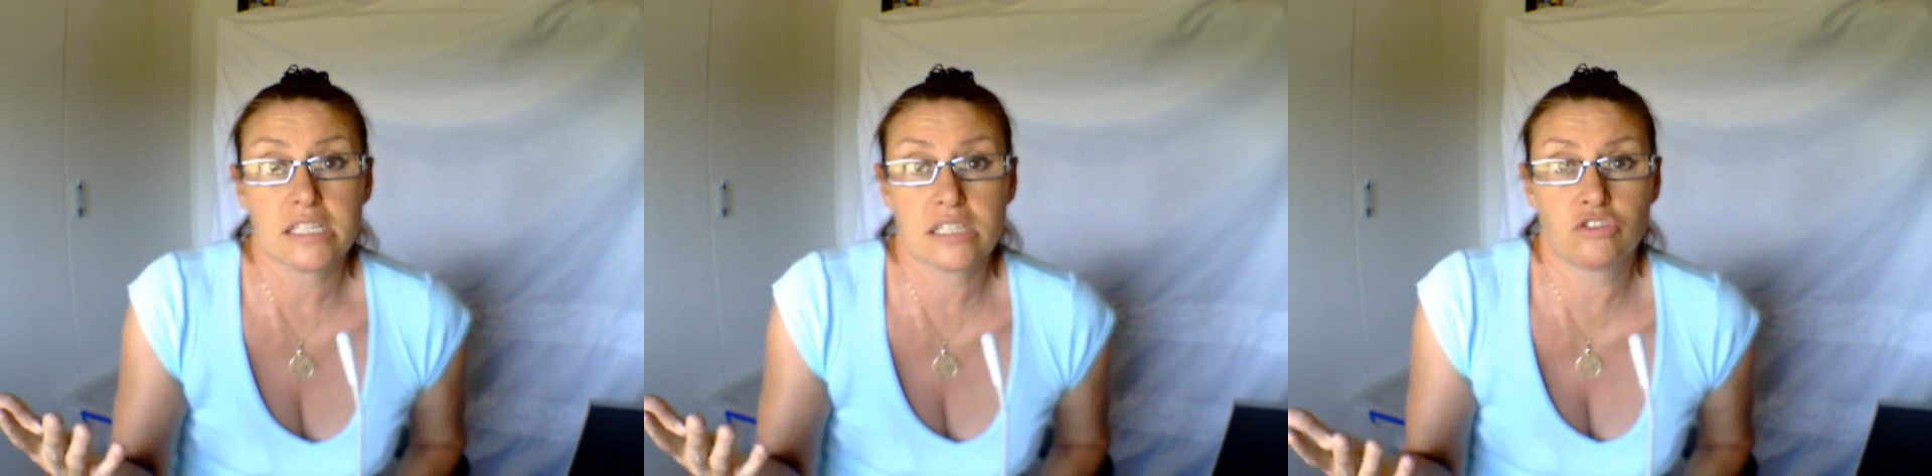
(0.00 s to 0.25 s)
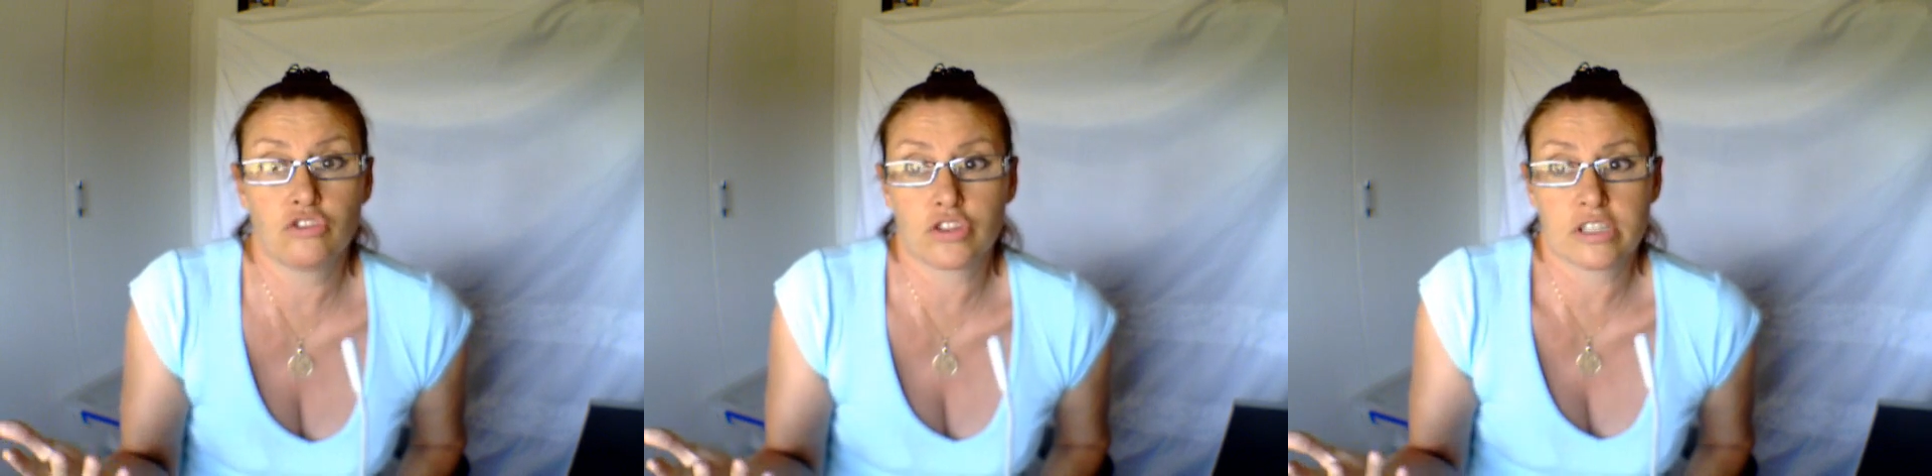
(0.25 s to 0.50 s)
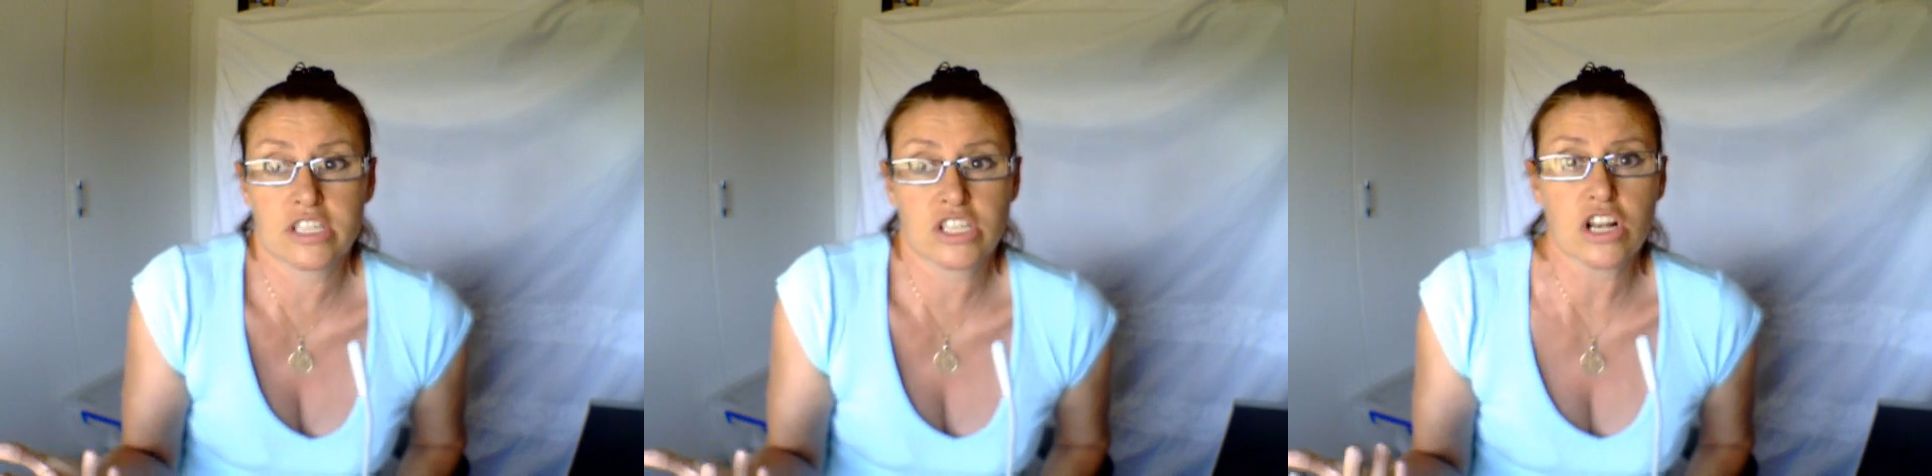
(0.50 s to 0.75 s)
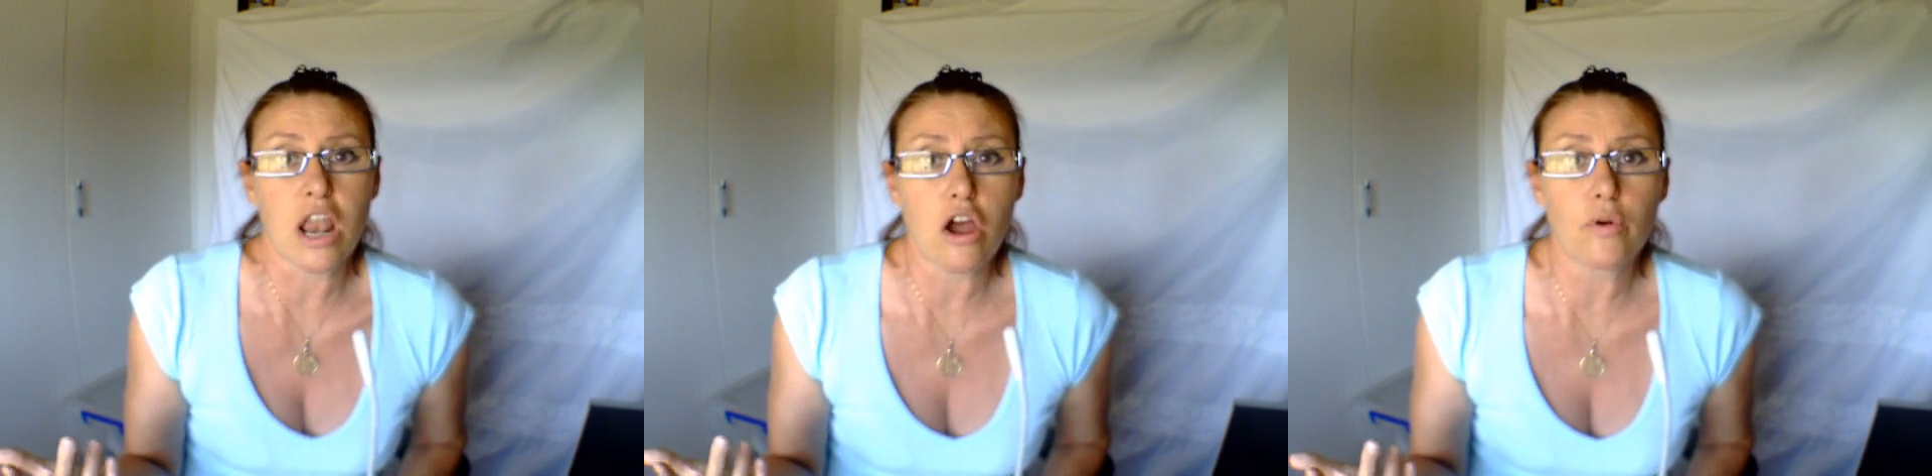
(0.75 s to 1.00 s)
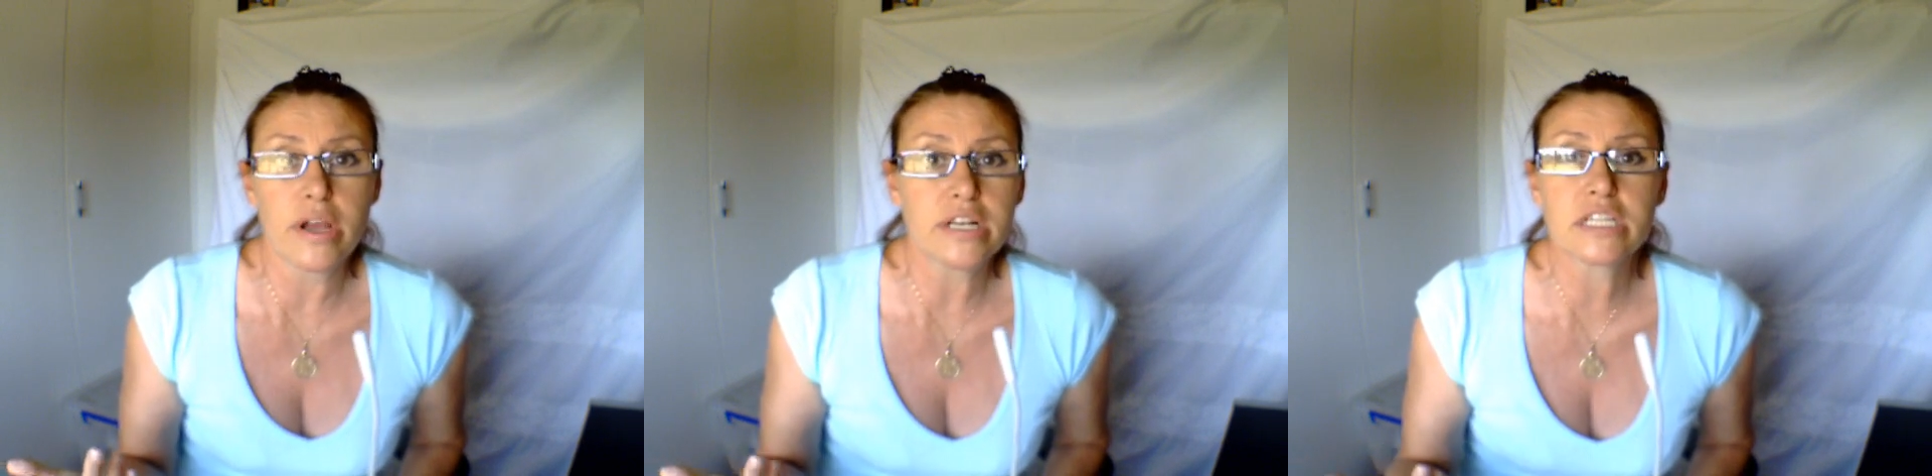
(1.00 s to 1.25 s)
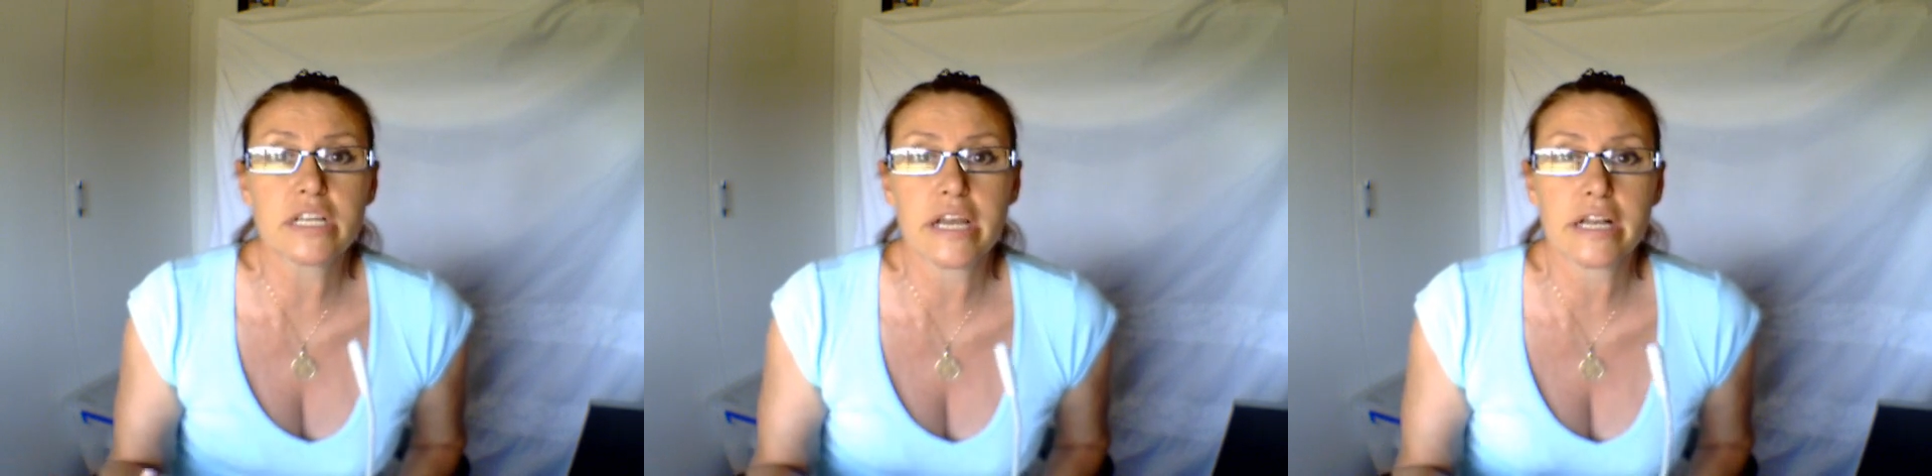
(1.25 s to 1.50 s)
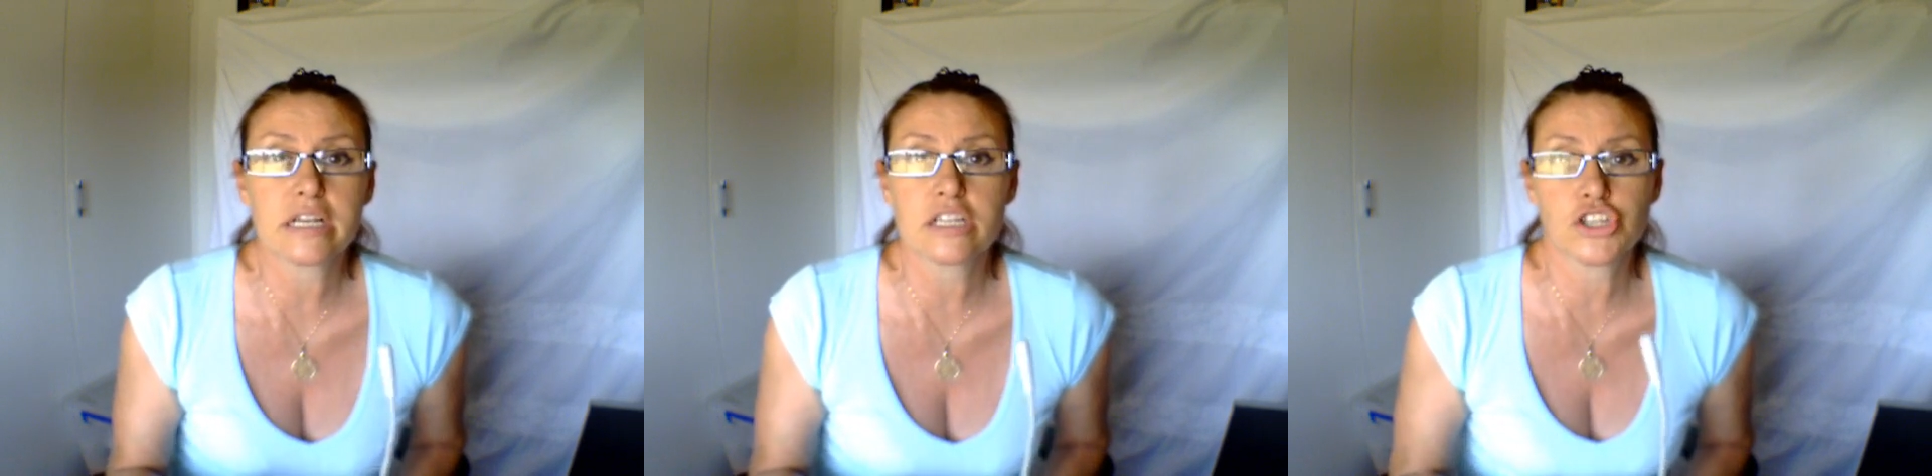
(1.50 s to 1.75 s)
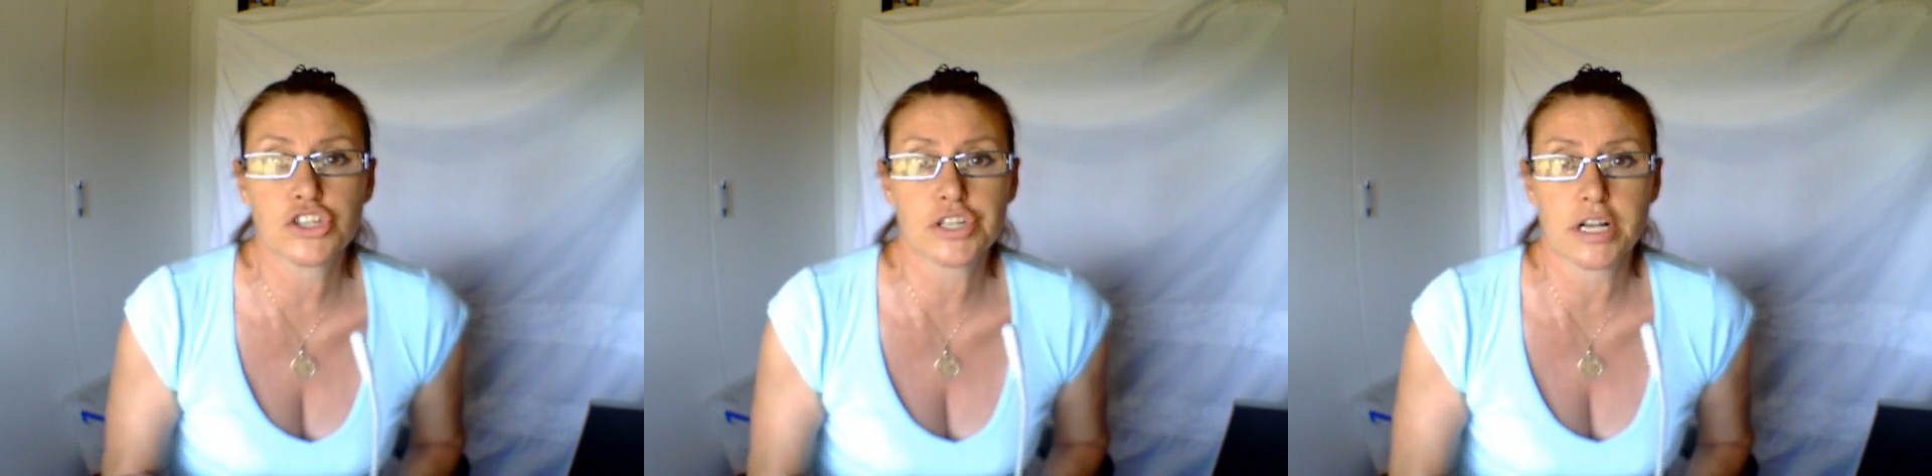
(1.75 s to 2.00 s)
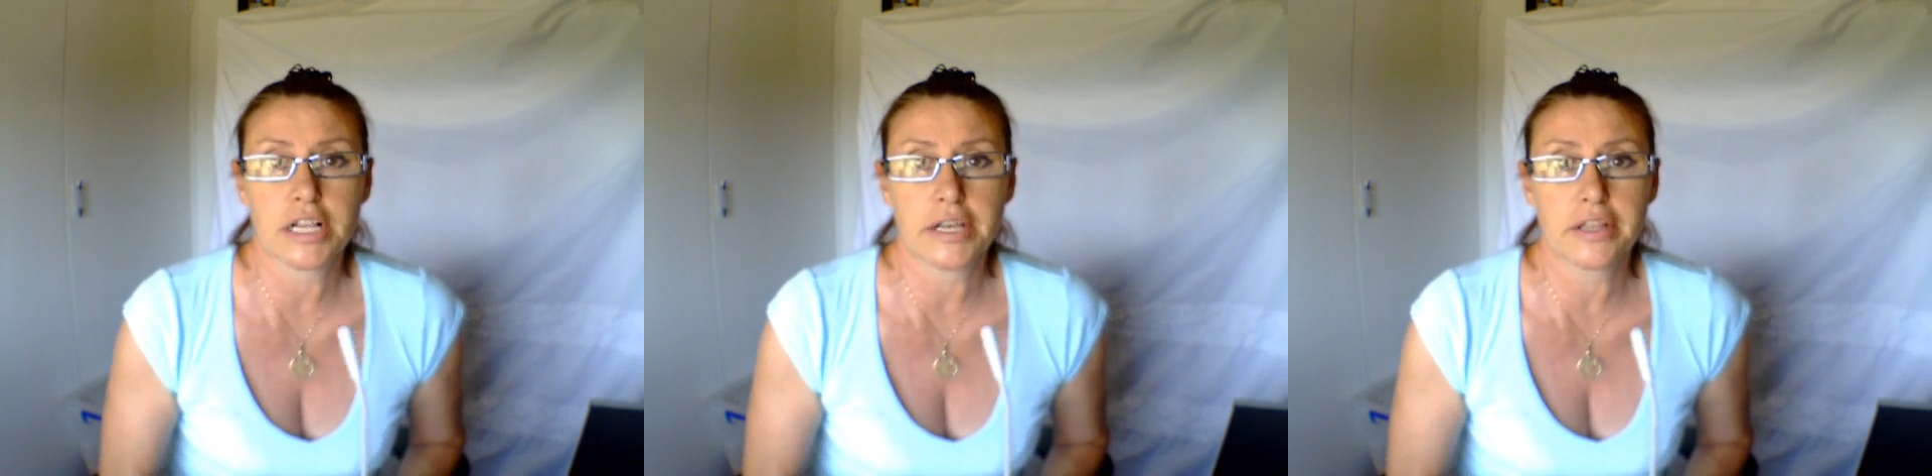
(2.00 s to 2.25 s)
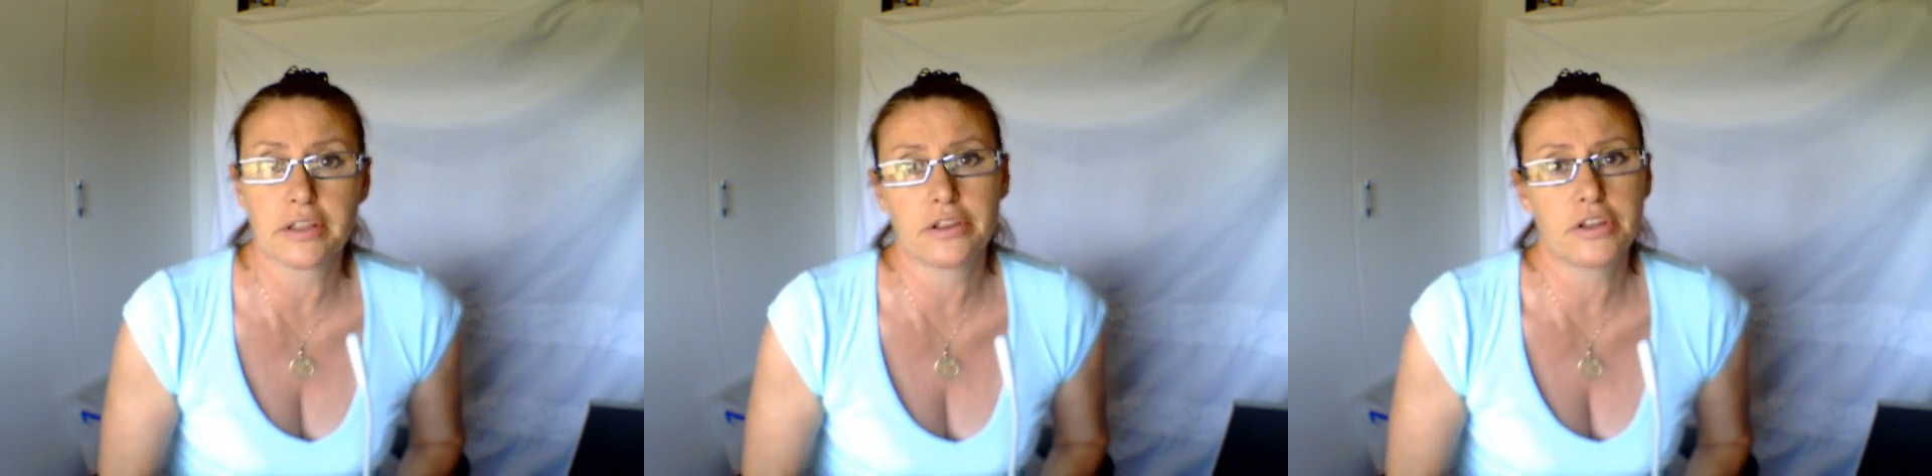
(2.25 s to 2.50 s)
slow internet in Australia.